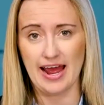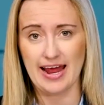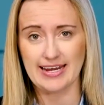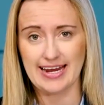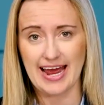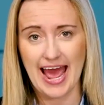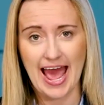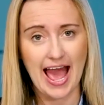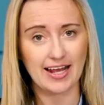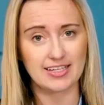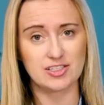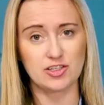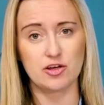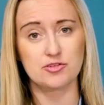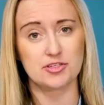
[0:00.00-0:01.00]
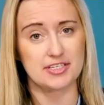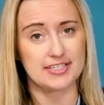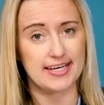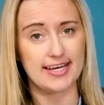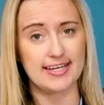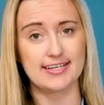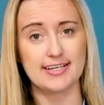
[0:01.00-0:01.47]
and Axios is
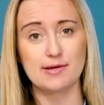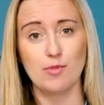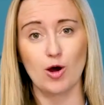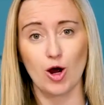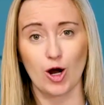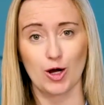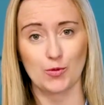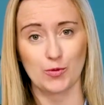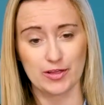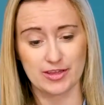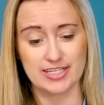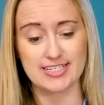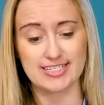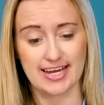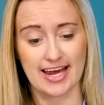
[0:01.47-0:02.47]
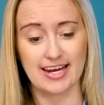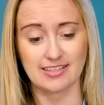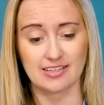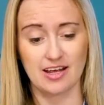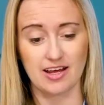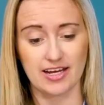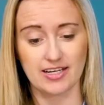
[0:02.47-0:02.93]
hitting him hard with this
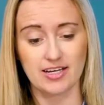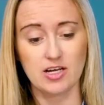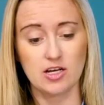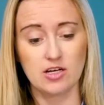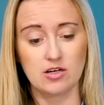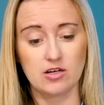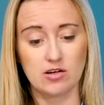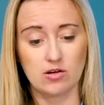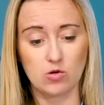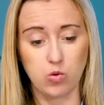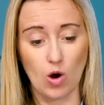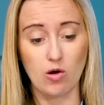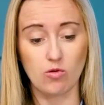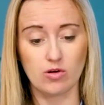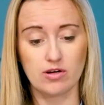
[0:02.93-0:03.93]
headline. Quote,